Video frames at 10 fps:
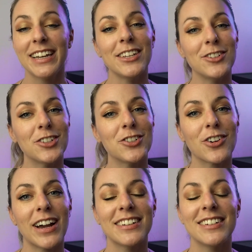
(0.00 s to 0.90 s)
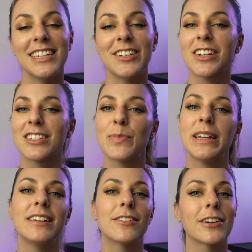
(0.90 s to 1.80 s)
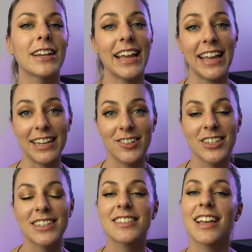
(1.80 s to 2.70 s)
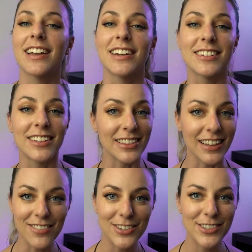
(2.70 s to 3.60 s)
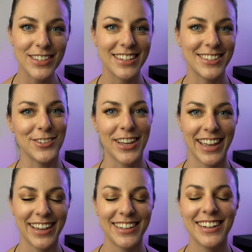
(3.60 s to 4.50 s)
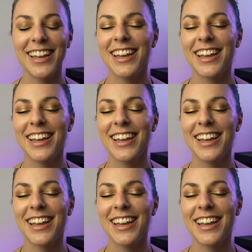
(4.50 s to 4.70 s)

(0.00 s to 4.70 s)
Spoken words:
You should try to teach as many different ages and levels as you can,